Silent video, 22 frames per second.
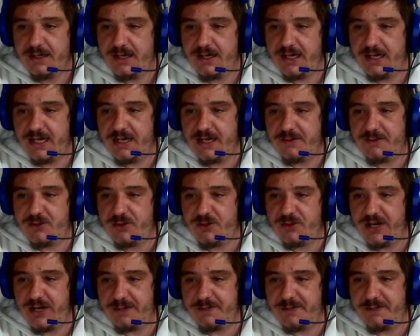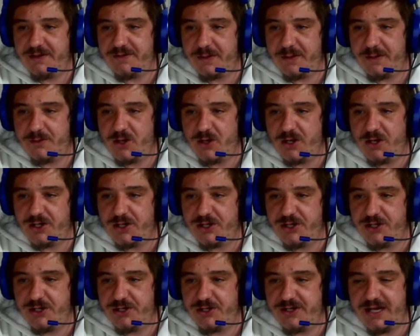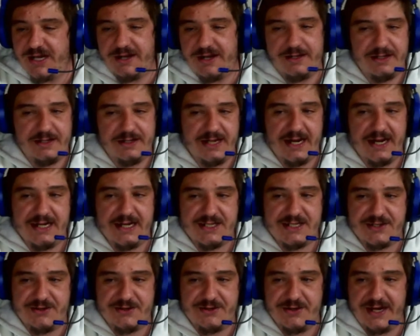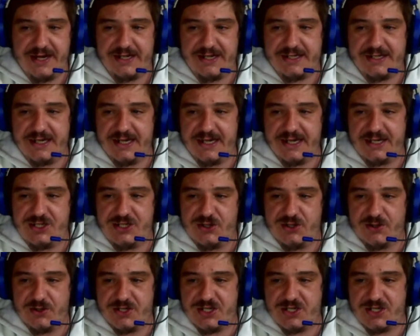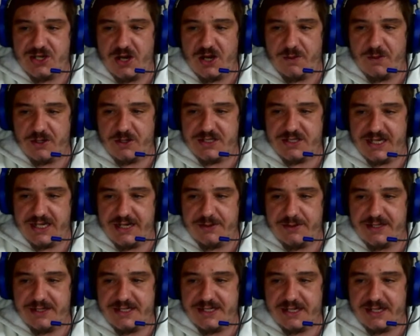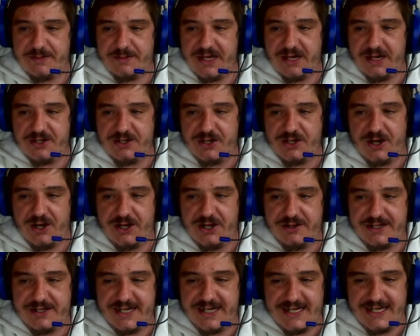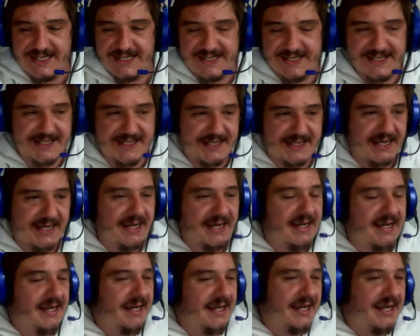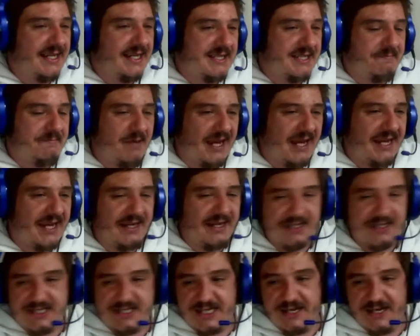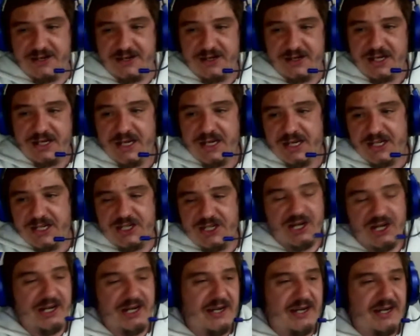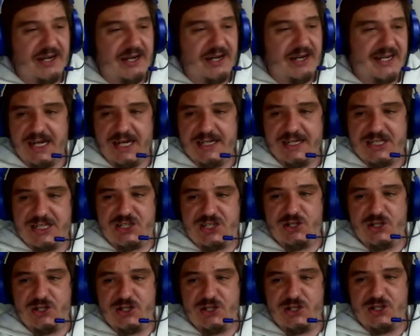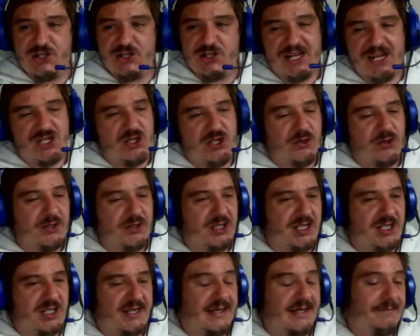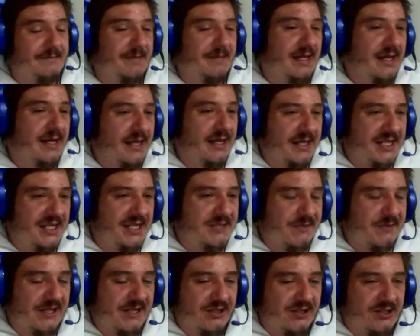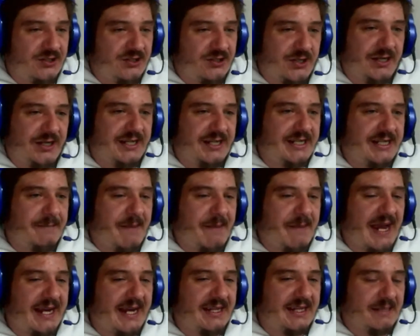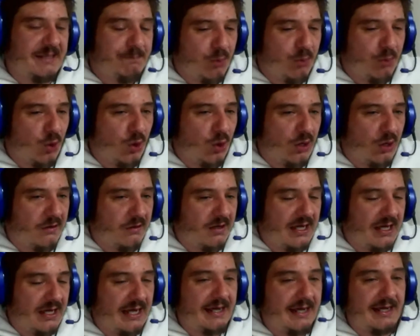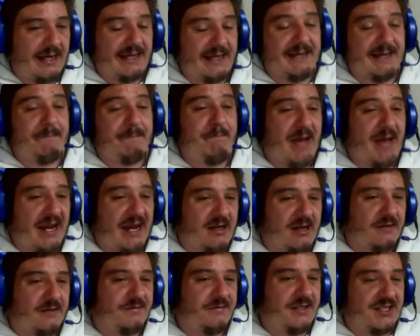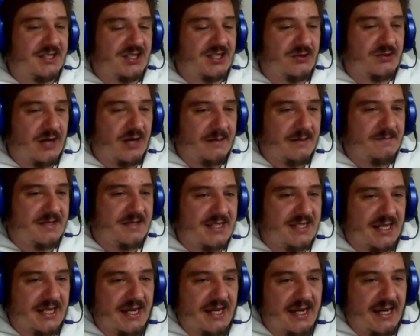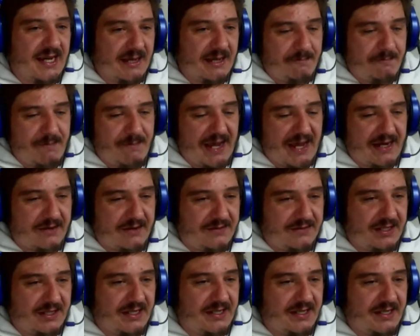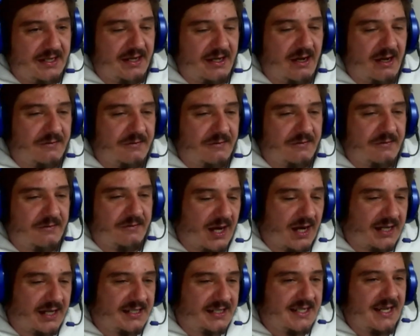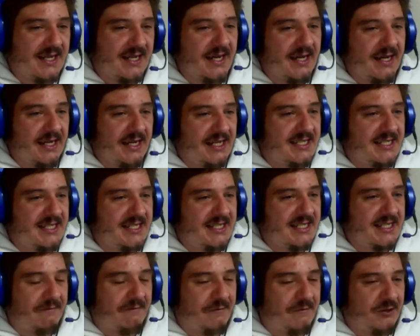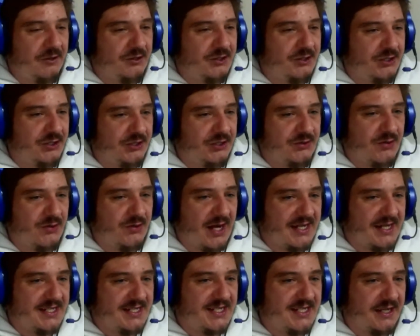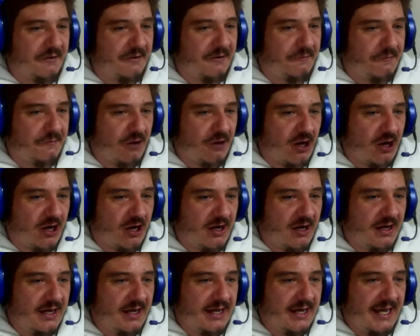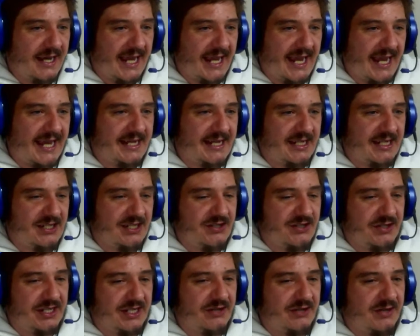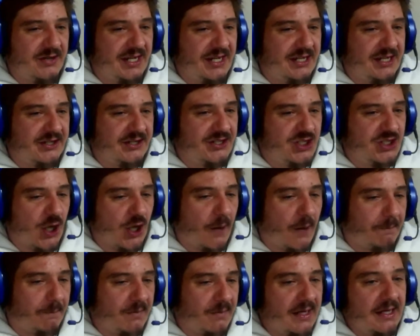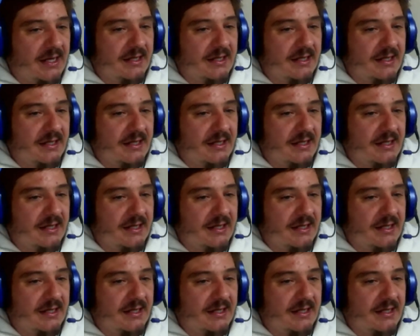Correct me if I'm wrong, Guru. No, that is correct. George Starbucks, anyone tell me how Jano Augustus is playing? So Jano hasn't done too bad, George. He's been controlling the back of the ball, at the back of the scrums, back of the rucks. He's had a few good runs so far, and they're doing a really good job.